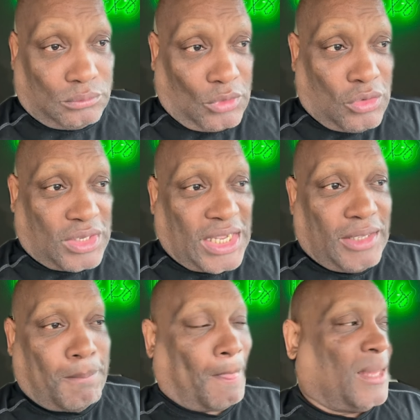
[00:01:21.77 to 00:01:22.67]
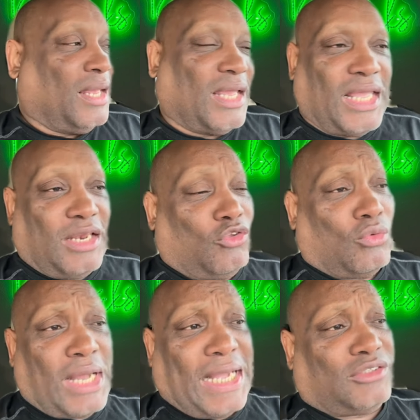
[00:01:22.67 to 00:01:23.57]
Okay? And you
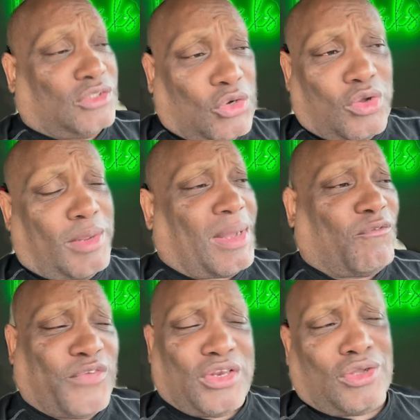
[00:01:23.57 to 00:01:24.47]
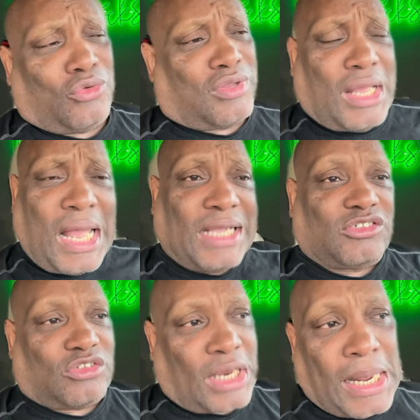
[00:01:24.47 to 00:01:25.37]
guys know in my videos, I
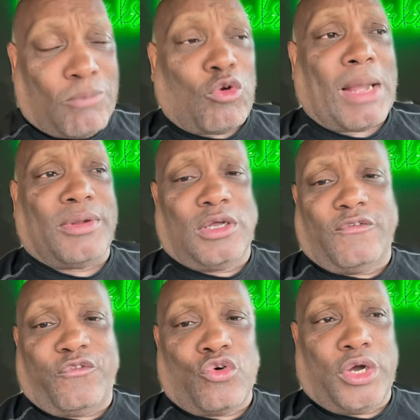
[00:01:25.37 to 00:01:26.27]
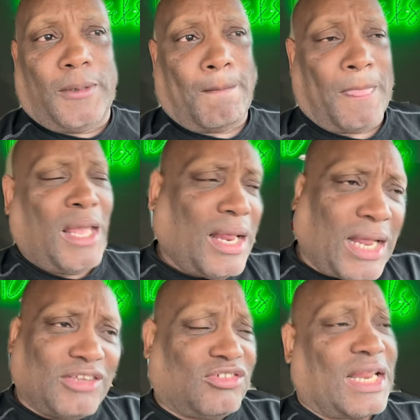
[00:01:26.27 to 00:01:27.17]
slammed Robinhood for it.
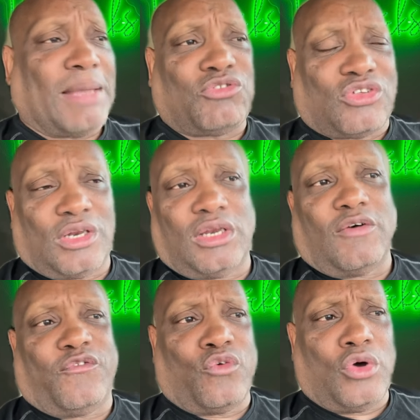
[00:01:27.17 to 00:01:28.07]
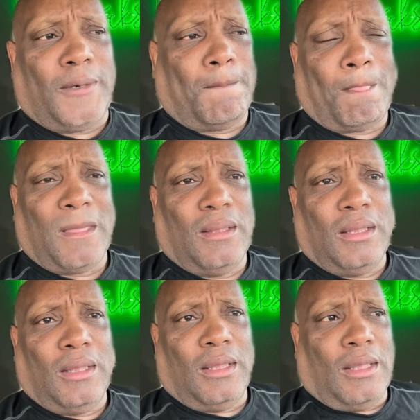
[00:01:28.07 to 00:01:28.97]
I slammed Citadel for it.
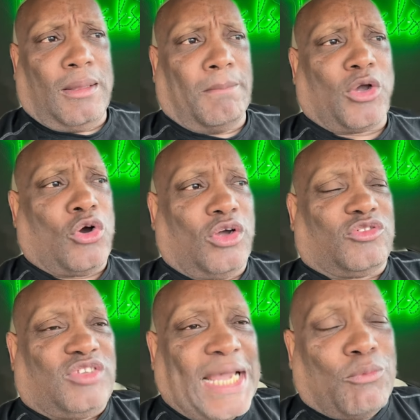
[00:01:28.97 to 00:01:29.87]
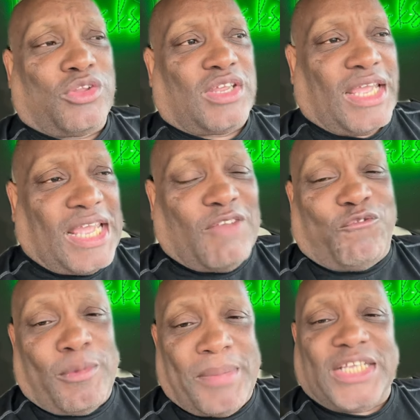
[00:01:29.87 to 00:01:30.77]
Because that was the
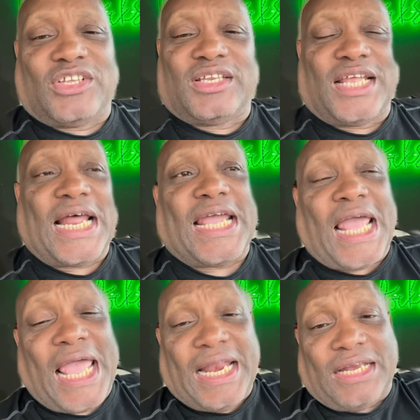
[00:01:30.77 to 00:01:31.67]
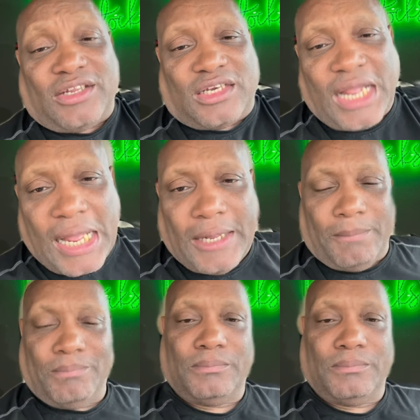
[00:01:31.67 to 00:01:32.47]
information that I had at the time.